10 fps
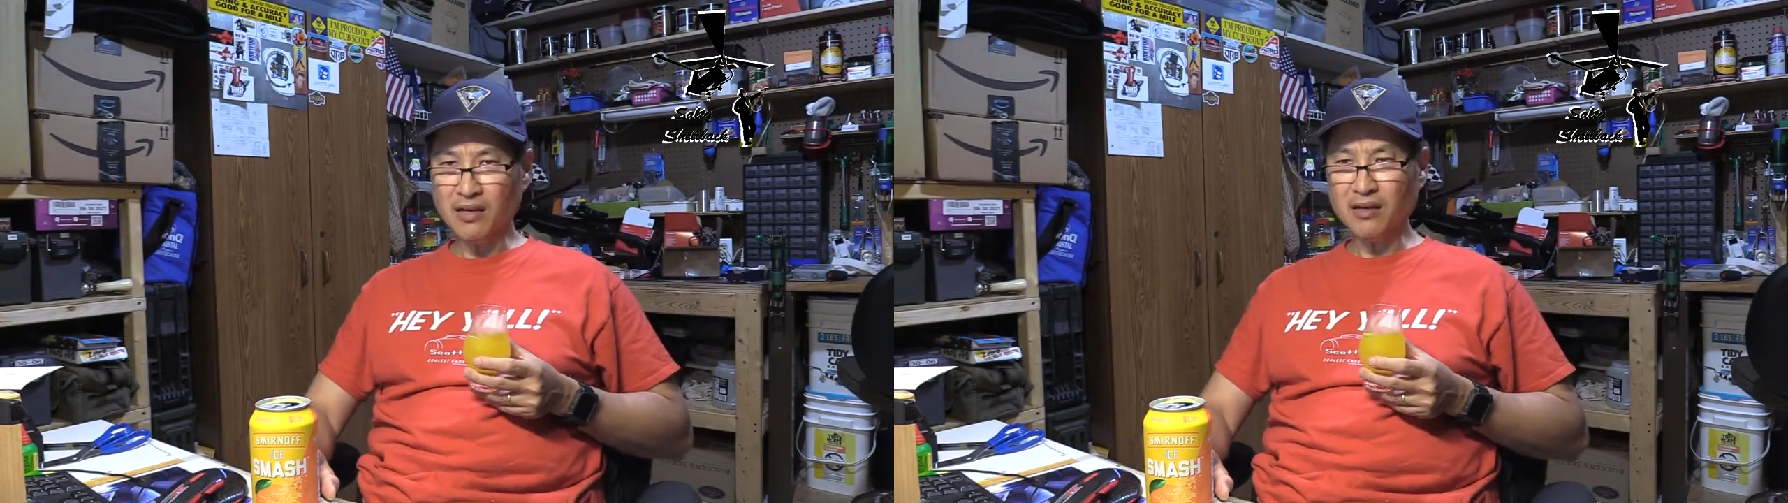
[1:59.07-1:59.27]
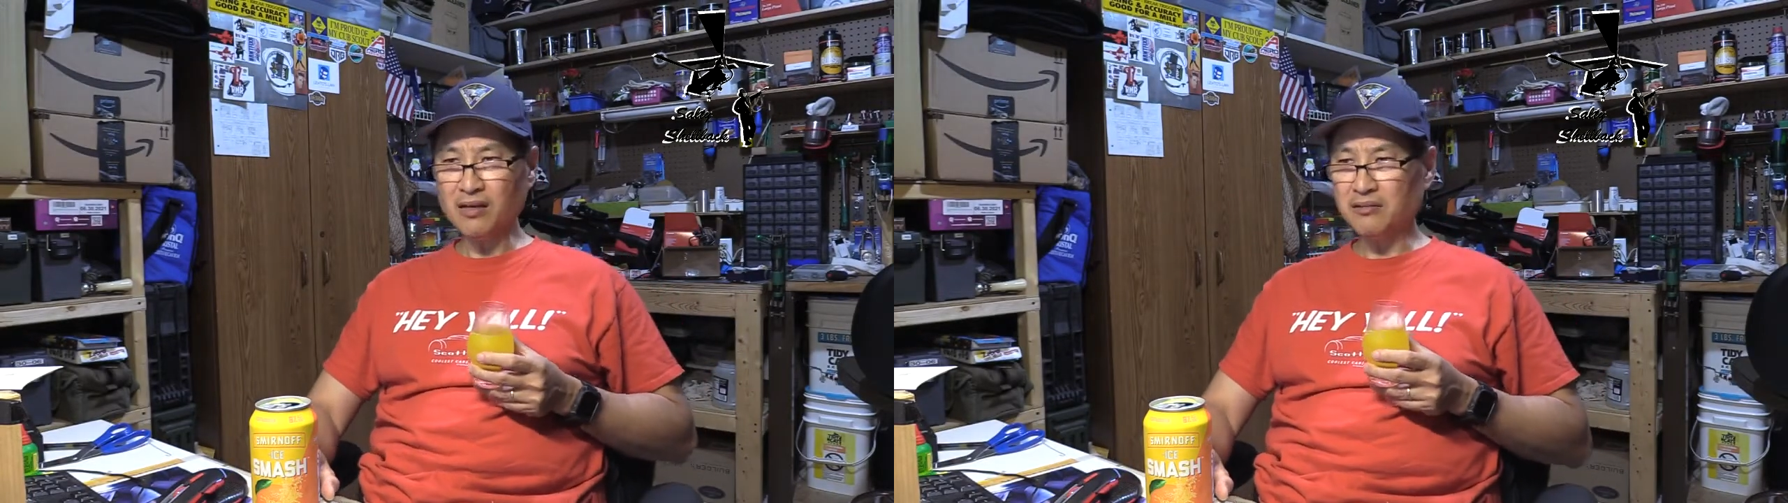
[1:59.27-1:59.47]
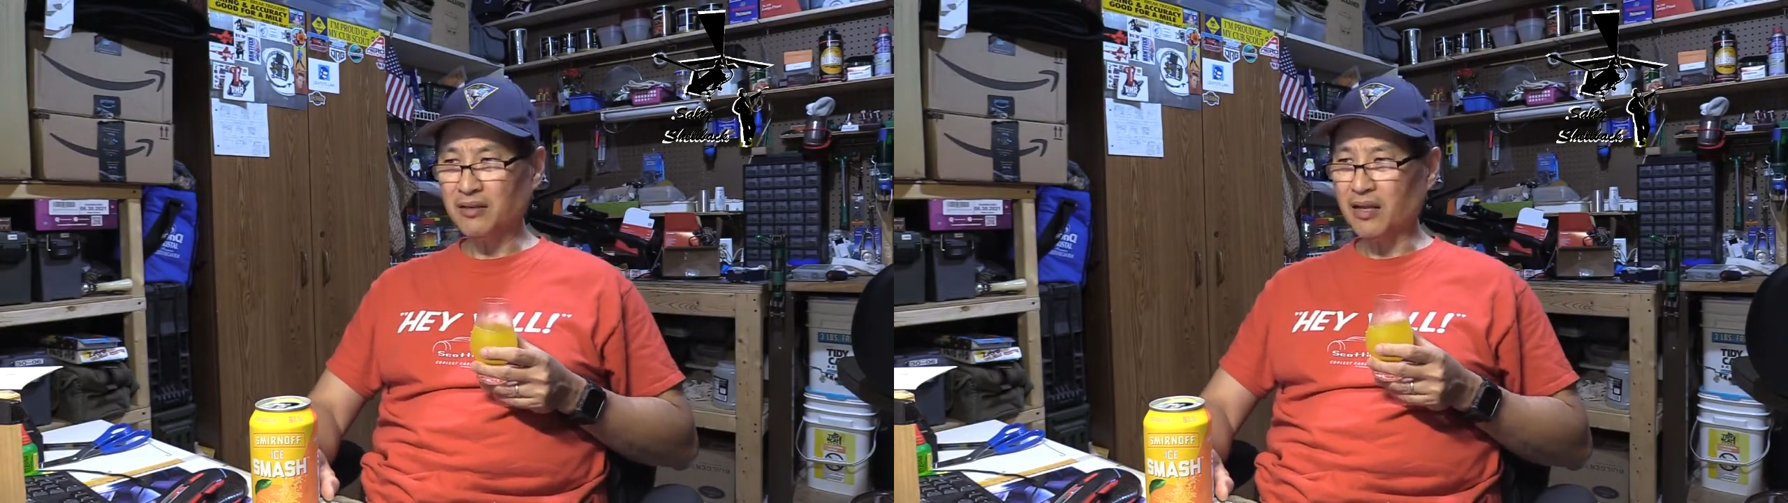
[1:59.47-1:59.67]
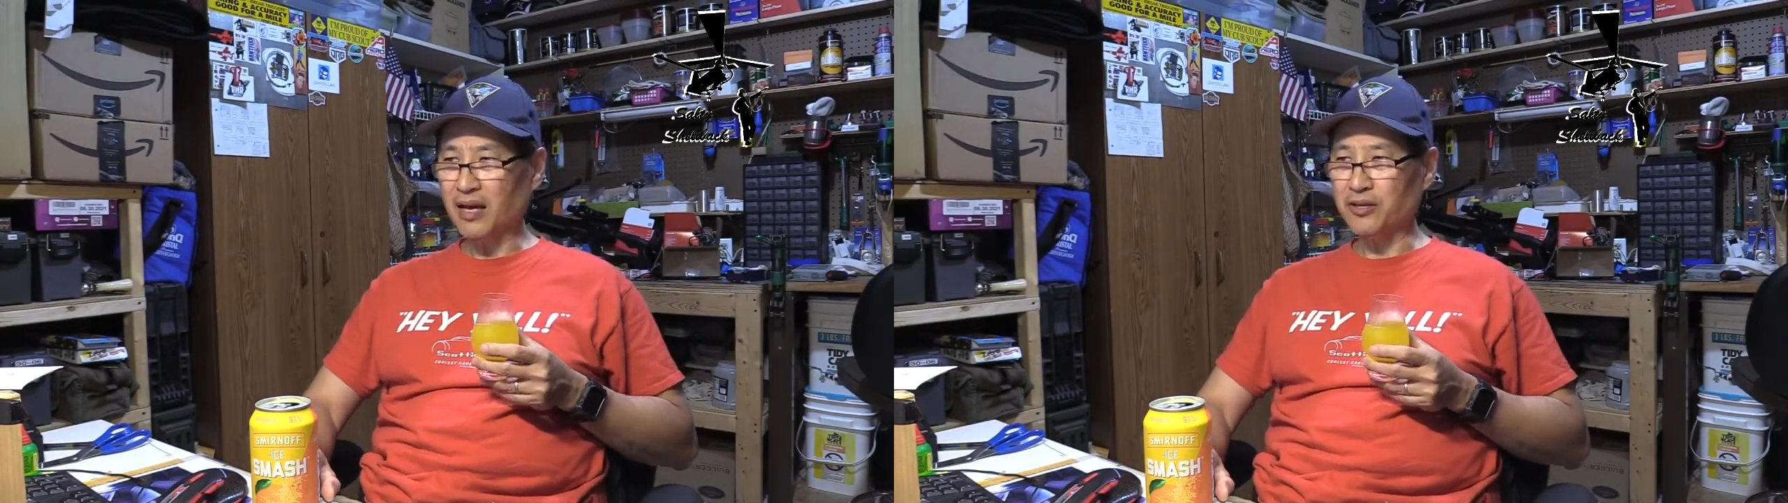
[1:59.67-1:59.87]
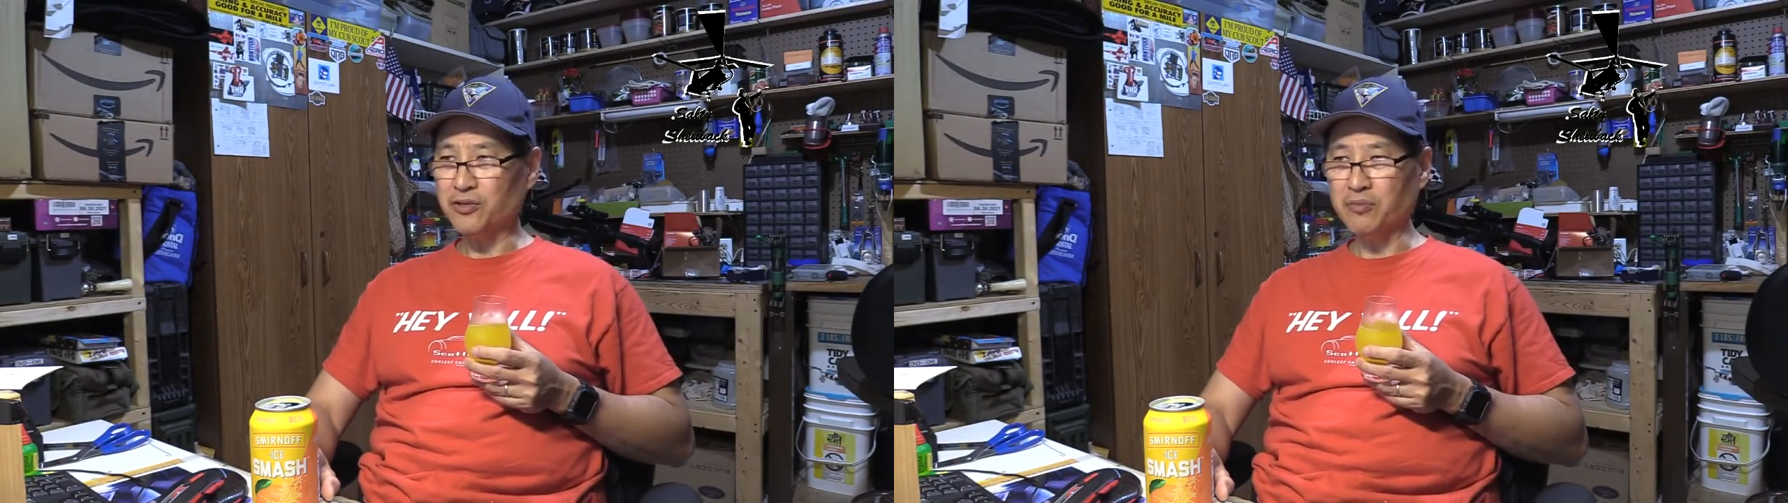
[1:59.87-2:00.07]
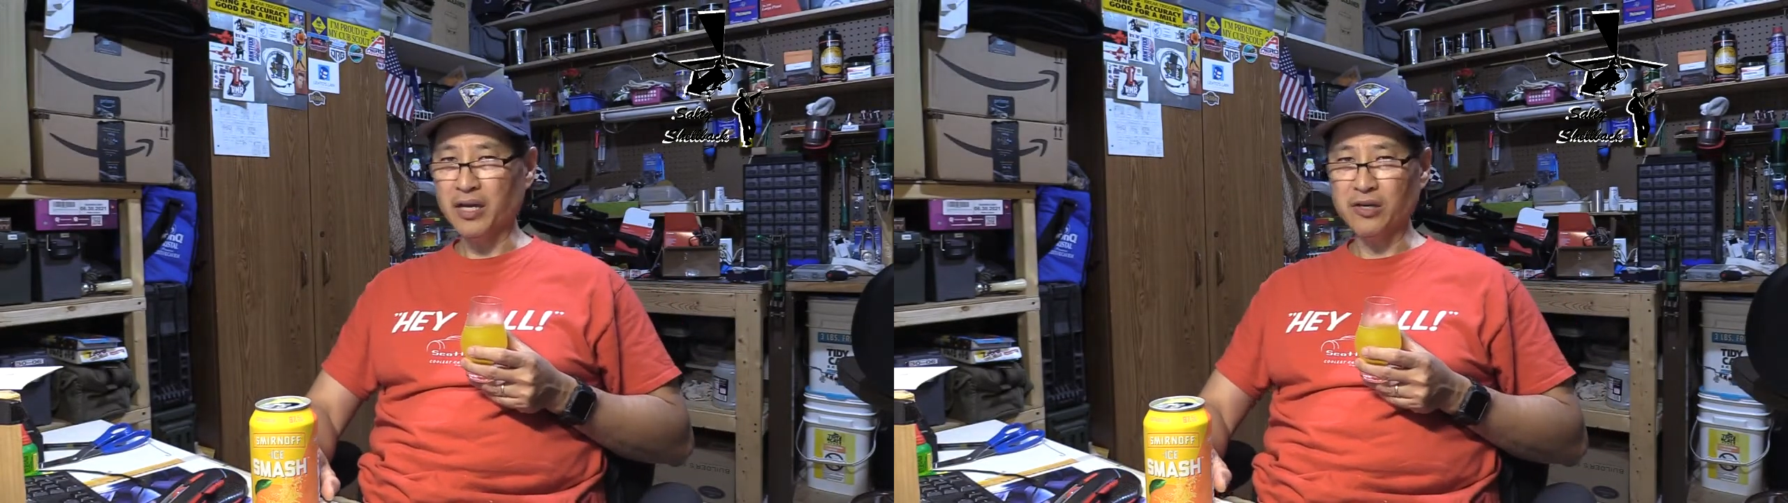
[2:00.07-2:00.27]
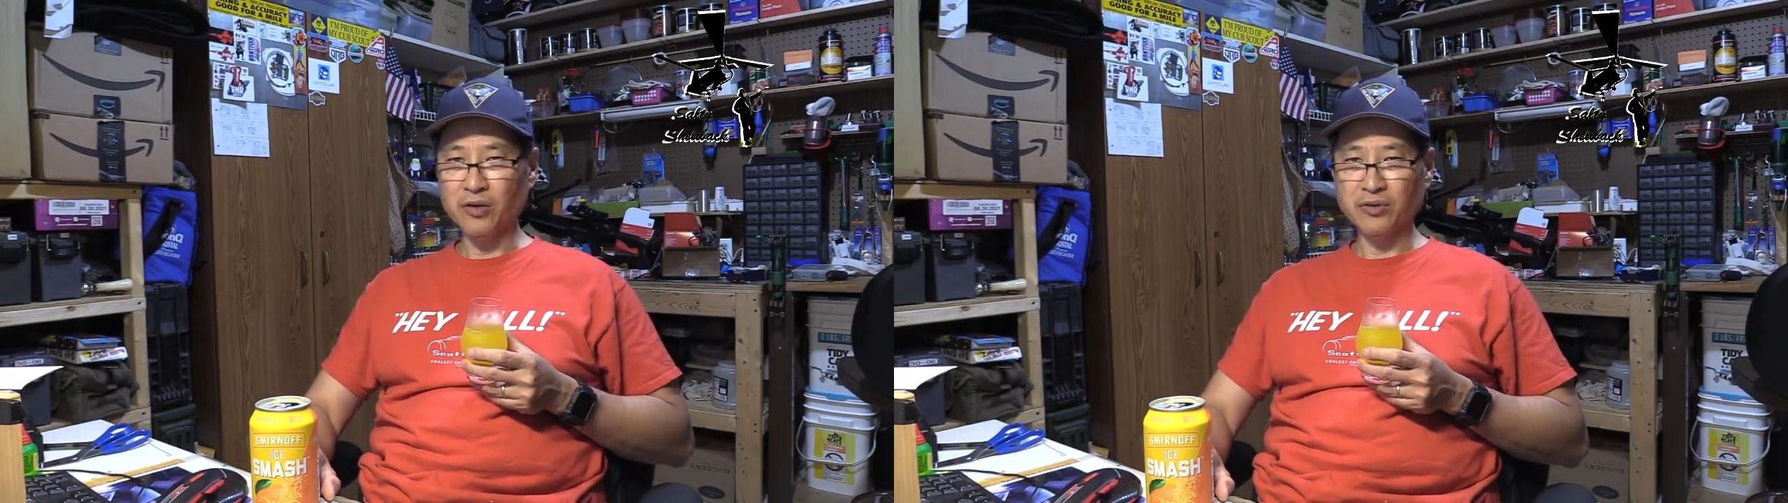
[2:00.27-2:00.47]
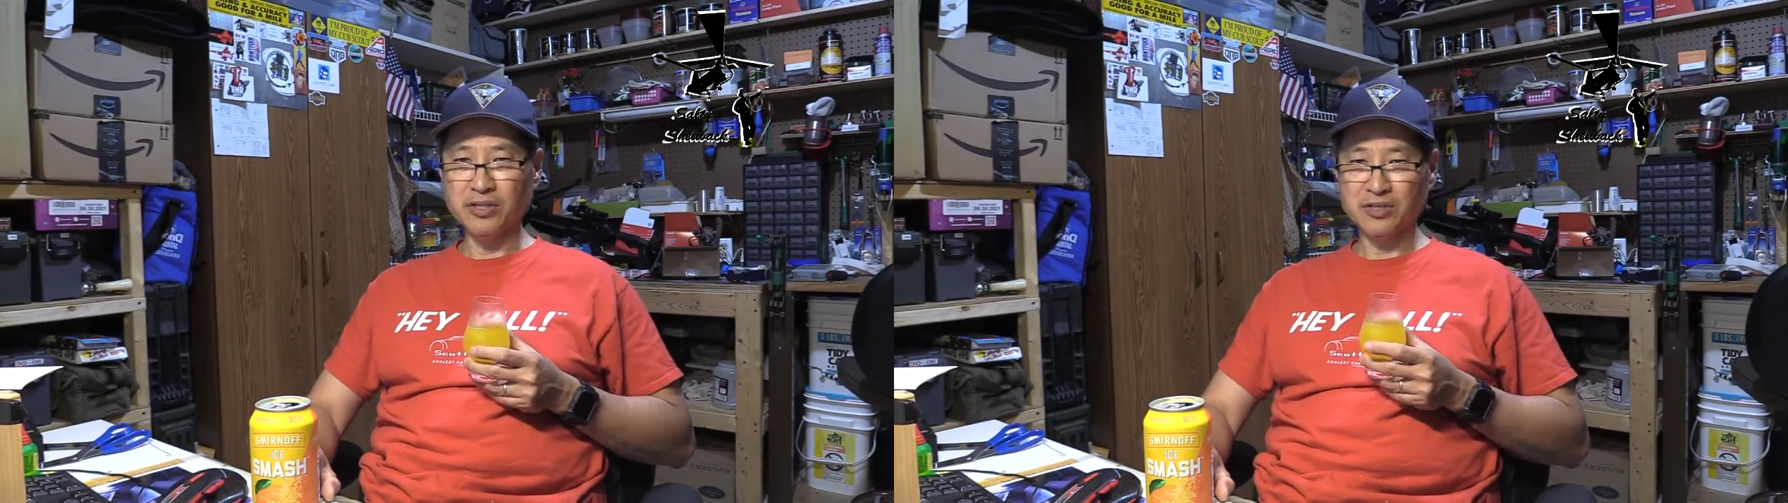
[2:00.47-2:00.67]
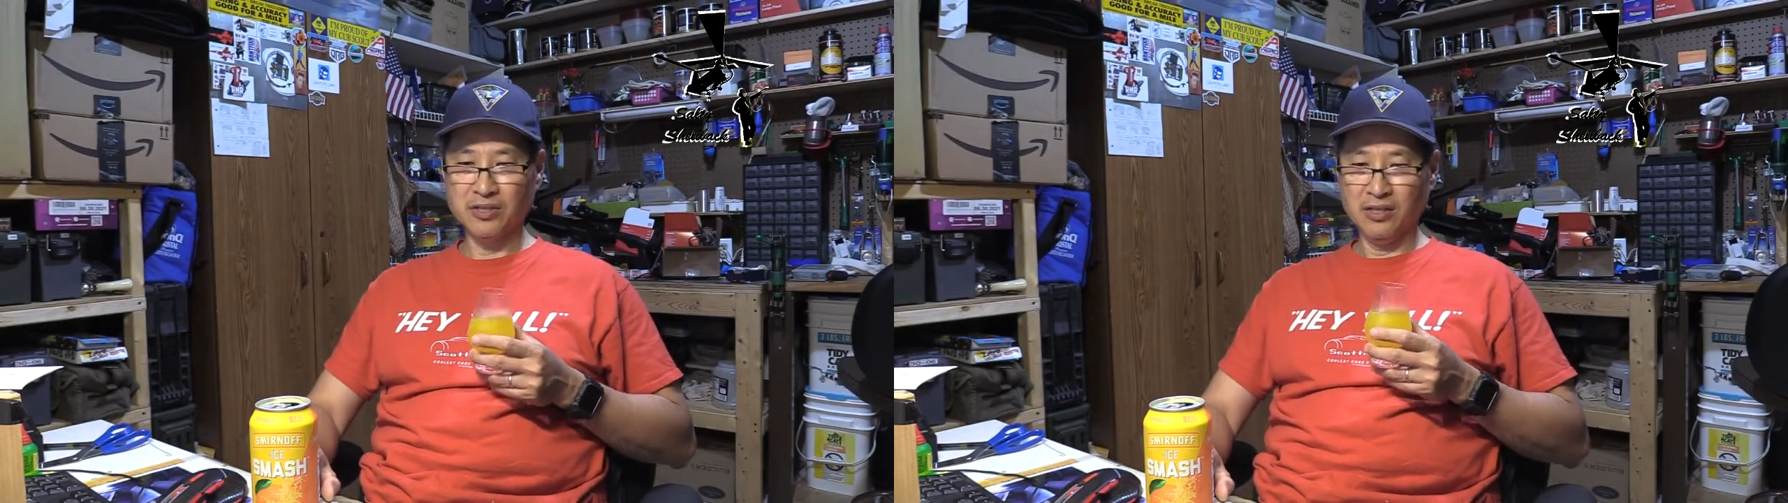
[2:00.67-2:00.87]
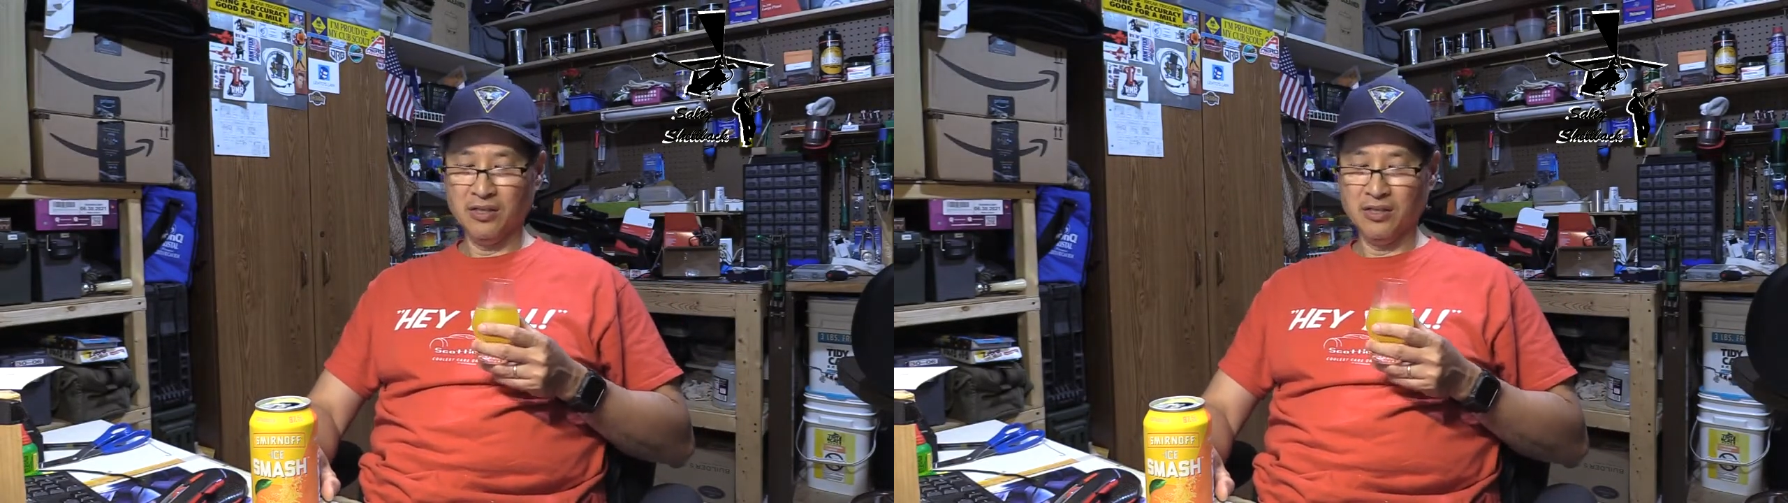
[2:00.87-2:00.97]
Uh, a lot of you may know this